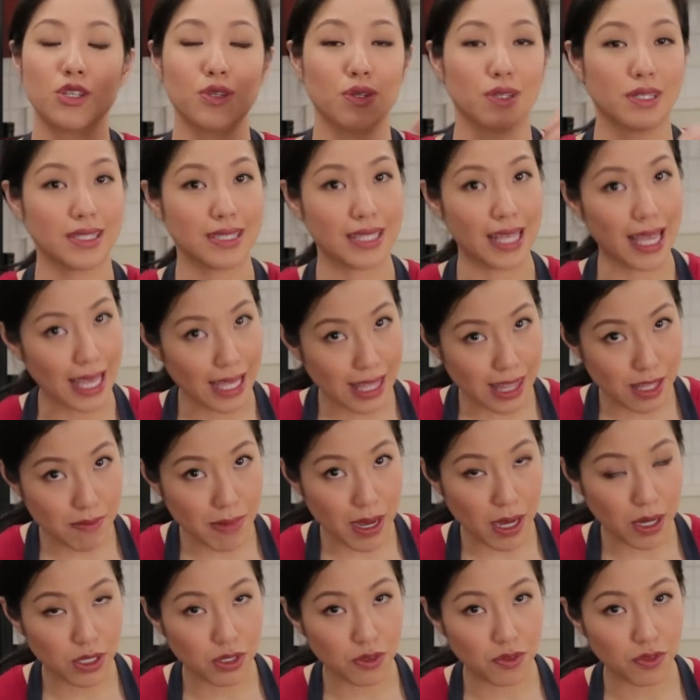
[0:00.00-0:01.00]
You can take them
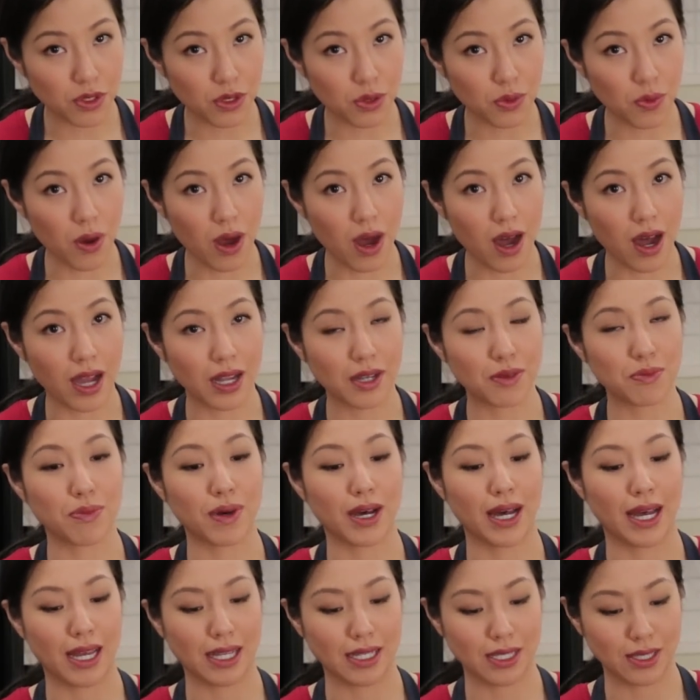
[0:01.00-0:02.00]
out if you want,
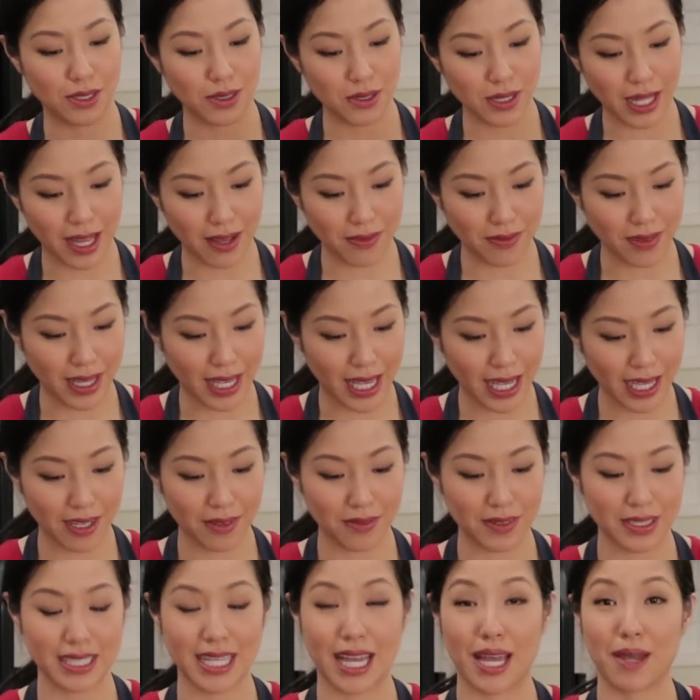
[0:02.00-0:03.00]
but you'll have a heck
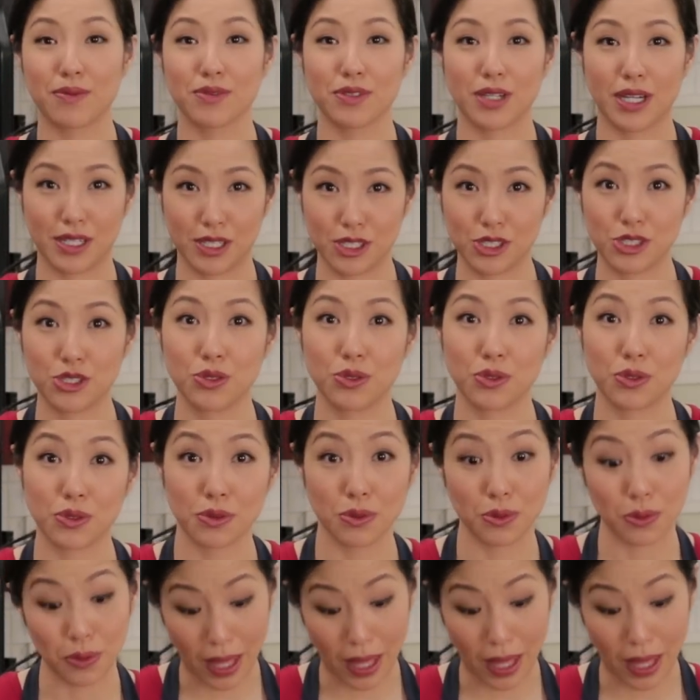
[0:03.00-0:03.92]
of a time trying to chew through